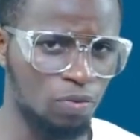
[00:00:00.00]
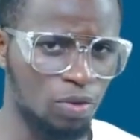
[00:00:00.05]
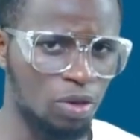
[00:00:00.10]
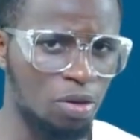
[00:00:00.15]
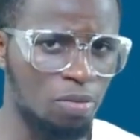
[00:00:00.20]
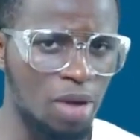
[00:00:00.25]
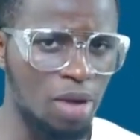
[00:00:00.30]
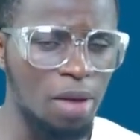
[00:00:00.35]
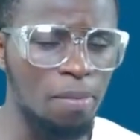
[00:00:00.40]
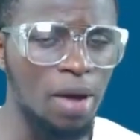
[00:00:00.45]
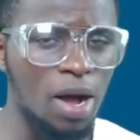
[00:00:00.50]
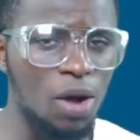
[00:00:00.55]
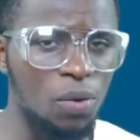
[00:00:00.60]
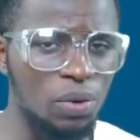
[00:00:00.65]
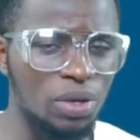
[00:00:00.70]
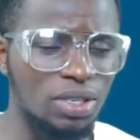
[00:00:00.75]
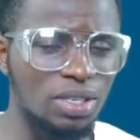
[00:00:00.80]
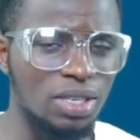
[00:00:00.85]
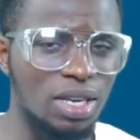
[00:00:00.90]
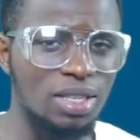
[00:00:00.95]
Remember, we
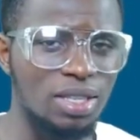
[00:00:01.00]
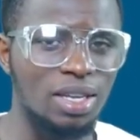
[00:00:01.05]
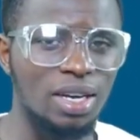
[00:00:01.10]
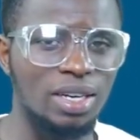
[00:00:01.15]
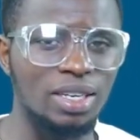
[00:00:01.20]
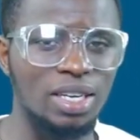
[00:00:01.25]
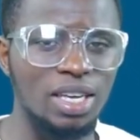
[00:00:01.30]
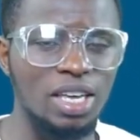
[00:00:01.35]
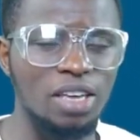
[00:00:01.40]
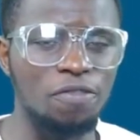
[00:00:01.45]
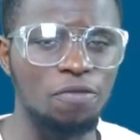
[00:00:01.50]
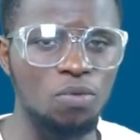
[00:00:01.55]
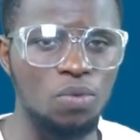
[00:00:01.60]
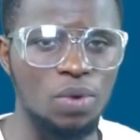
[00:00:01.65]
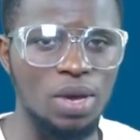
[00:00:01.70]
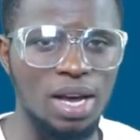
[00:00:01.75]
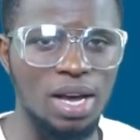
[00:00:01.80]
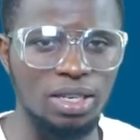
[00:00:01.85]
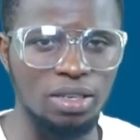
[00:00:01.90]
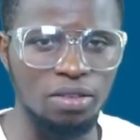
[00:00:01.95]
said that if we are
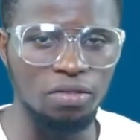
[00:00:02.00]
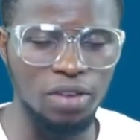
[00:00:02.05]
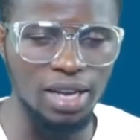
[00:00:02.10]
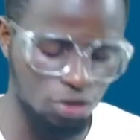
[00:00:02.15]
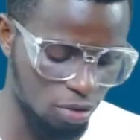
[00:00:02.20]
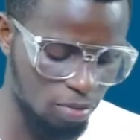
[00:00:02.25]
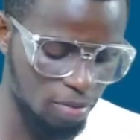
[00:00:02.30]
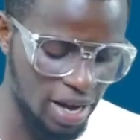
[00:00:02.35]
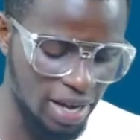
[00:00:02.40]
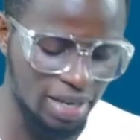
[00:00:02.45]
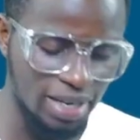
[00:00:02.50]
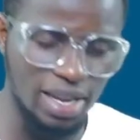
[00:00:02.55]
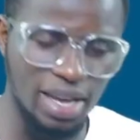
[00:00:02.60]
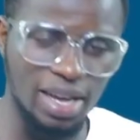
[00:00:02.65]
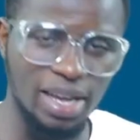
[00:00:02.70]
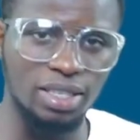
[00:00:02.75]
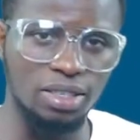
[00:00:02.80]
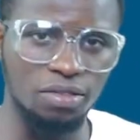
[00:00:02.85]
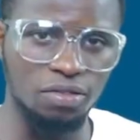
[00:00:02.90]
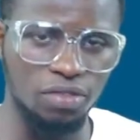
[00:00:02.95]
dividing through by a
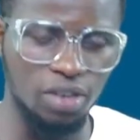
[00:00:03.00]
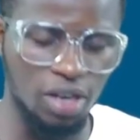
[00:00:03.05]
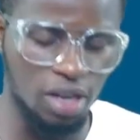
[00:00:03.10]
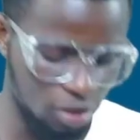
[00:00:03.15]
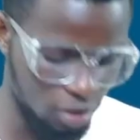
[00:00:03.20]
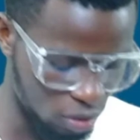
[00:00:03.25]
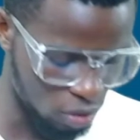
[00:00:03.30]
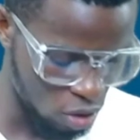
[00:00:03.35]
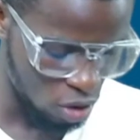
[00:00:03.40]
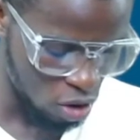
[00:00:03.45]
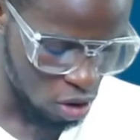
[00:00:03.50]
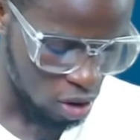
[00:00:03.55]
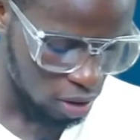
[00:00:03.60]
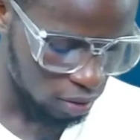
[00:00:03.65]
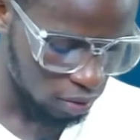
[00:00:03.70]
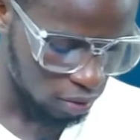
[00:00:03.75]
negative value,